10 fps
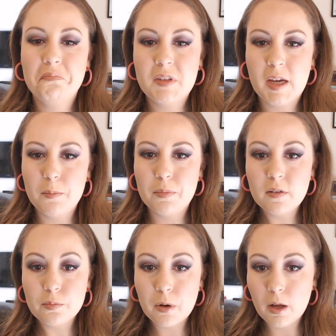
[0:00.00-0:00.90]
types
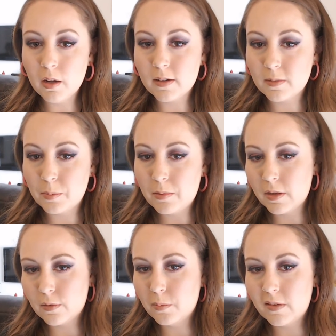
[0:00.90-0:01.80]
of products, maybe
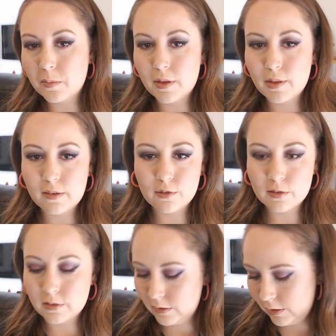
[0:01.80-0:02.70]
this would be something that's
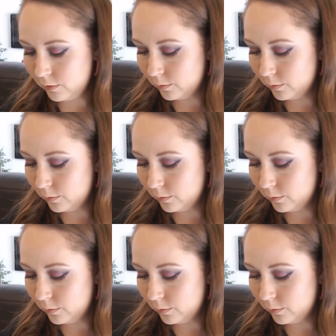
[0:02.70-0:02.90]
interesting to you.